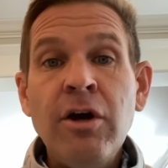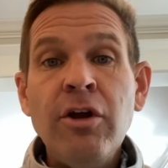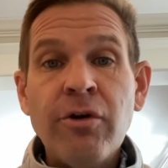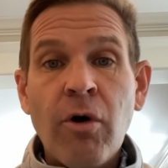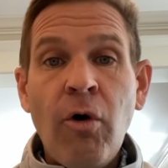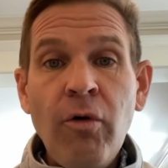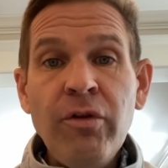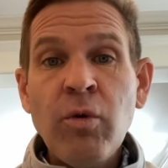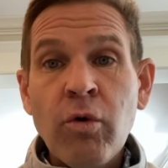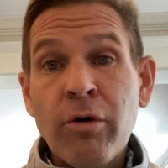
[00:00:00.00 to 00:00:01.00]
You're
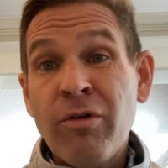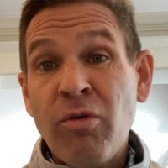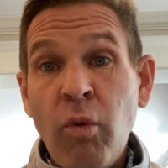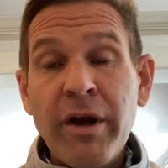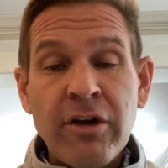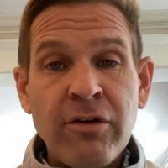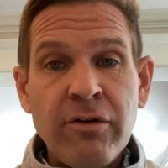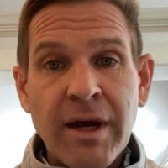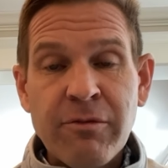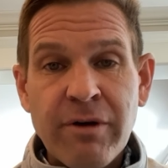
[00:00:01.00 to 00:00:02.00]
only worth 1 to 2
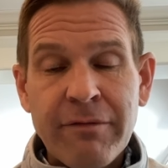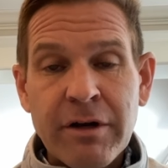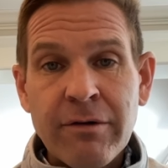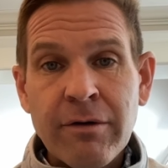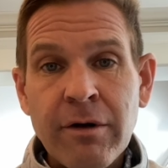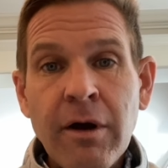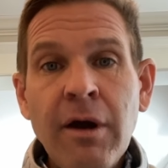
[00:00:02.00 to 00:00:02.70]
times revenue.